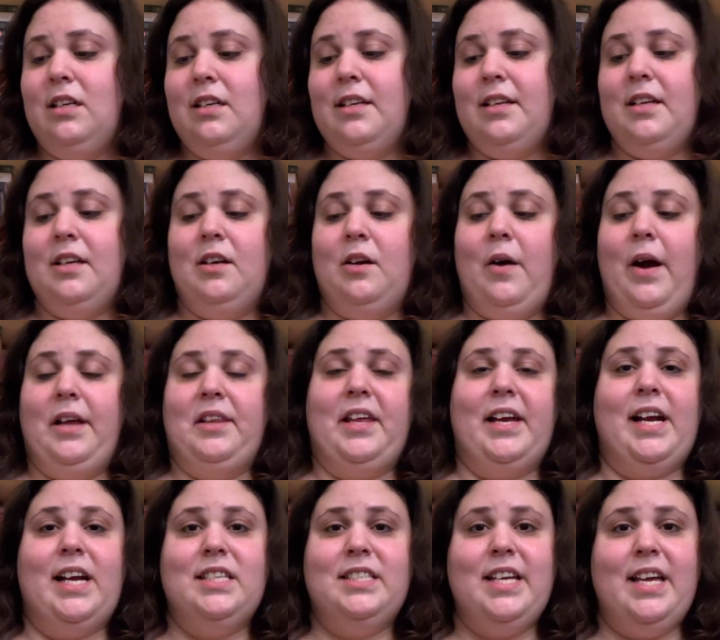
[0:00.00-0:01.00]
you know, like
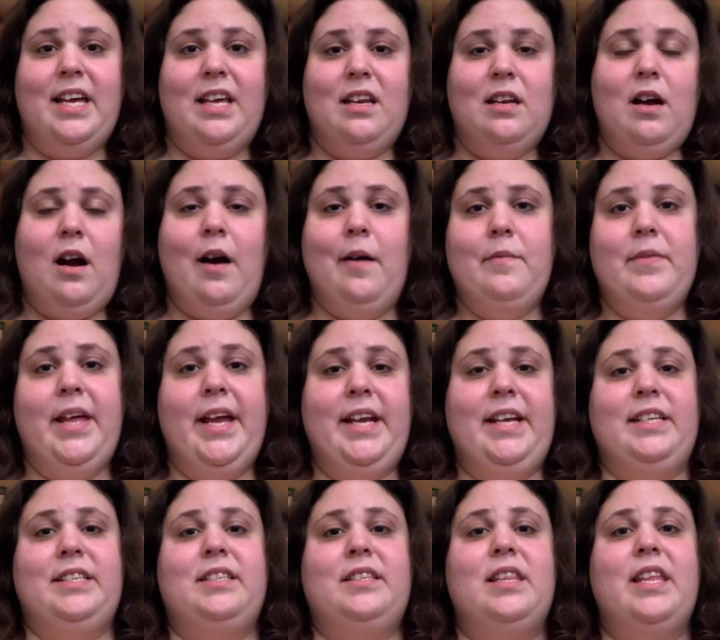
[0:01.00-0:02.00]
I said,
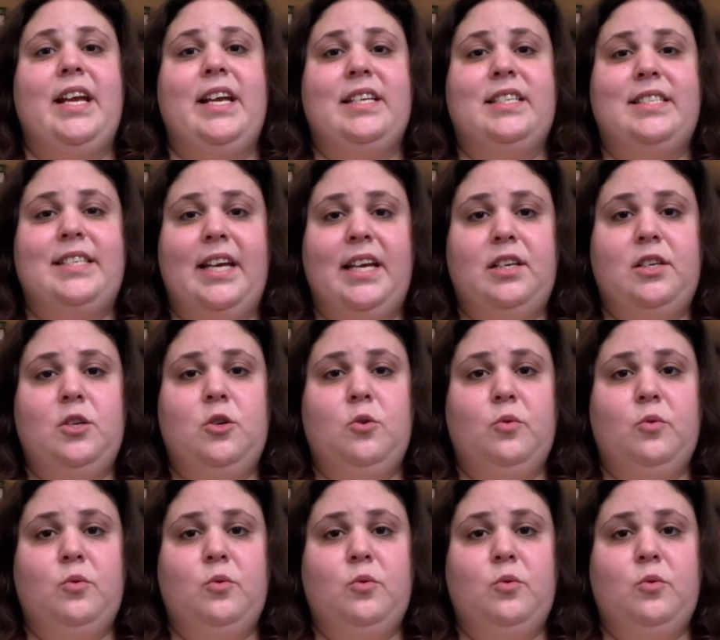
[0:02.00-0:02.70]
they said to